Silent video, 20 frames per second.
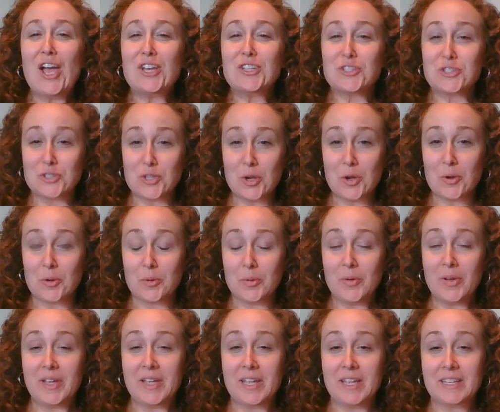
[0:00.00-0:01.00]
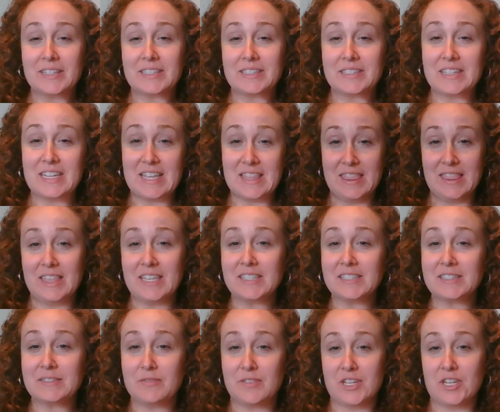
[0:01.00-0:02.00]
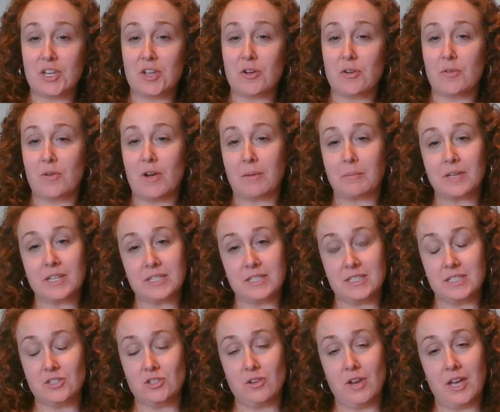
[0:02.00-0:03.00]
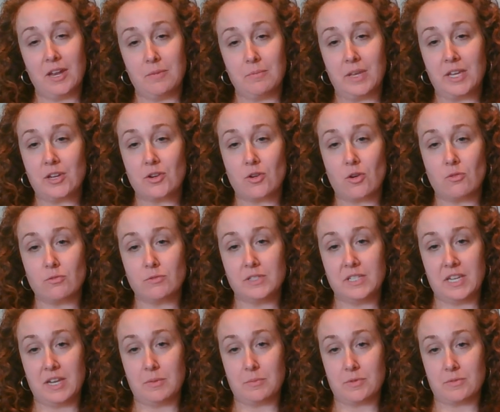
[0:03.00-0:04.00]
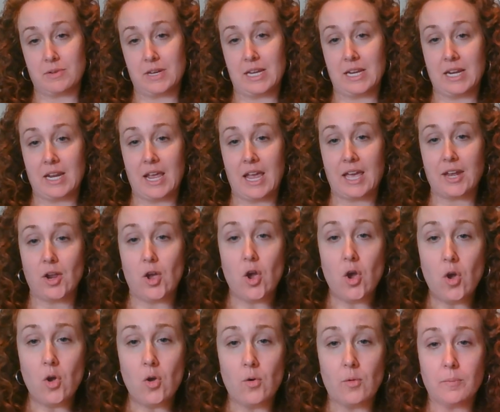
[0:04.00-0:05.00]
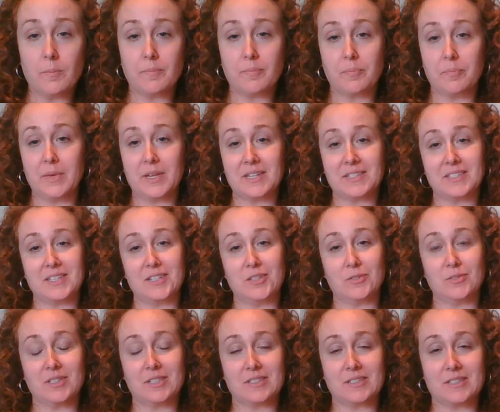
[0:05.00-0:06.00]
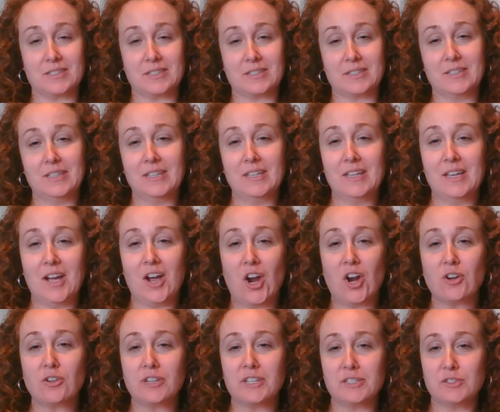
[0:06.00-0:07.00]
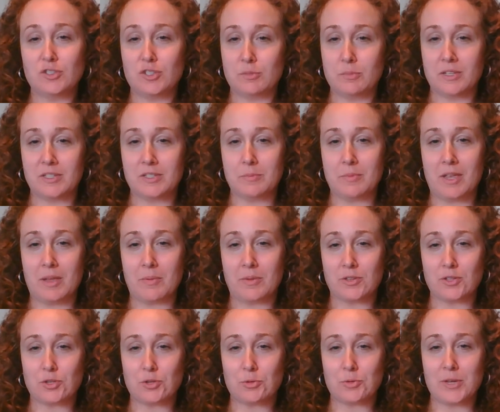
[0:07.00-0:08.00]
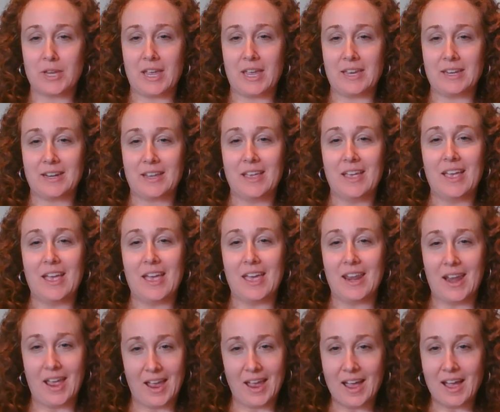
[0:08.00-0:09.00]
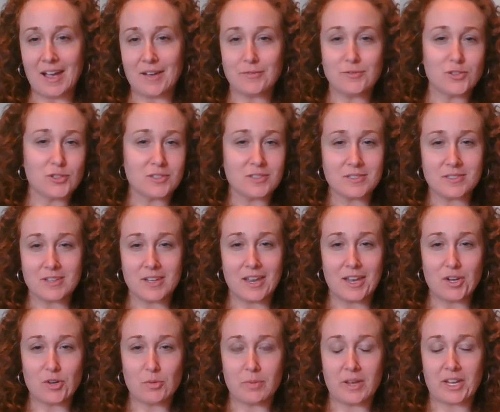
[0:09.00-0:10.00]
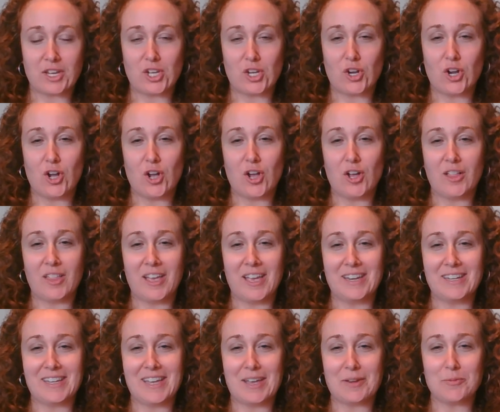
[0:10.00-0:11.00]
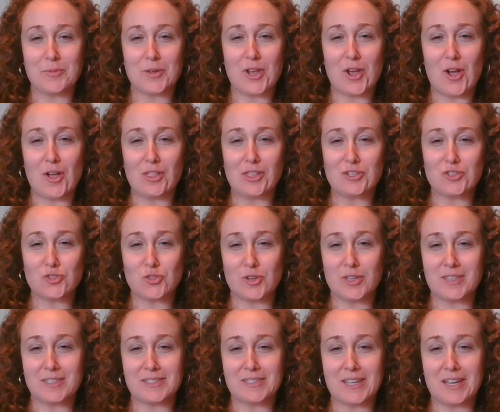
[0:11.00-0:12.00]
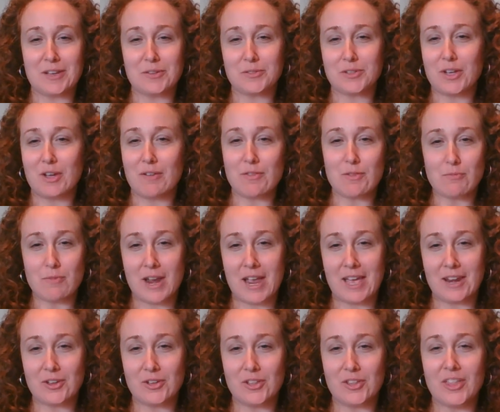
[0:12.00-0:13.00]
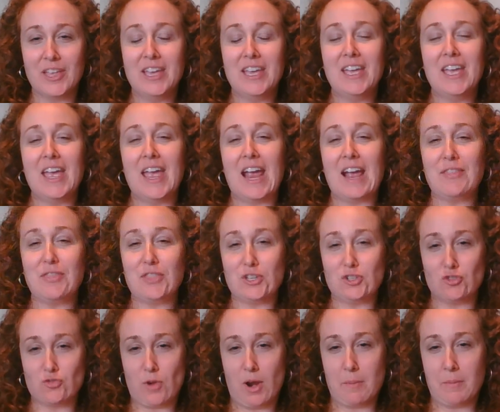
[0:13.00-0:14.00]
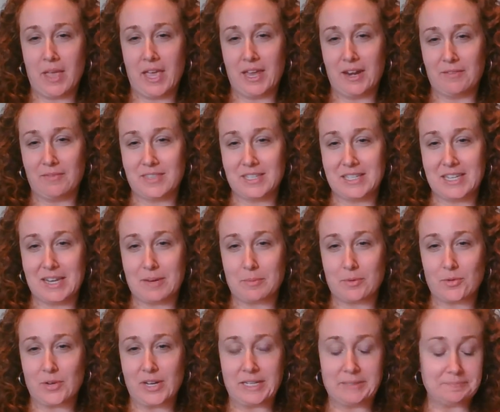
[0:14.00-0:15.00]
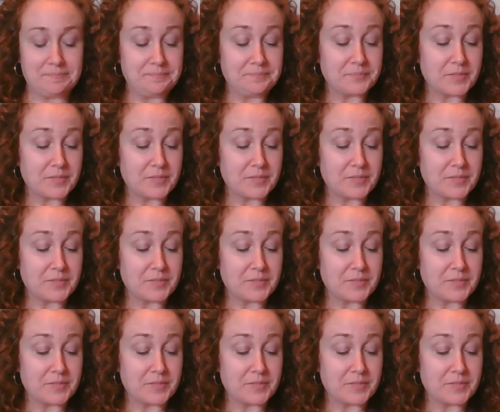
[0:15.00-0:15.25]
So in this video, I'm going to teach you how to make your own tambourine at home, because I know that's a hard instrument to be able to create and have just at your beck and call. And yet we all enjoy the sound of the rattle and the drum head of the tambourine.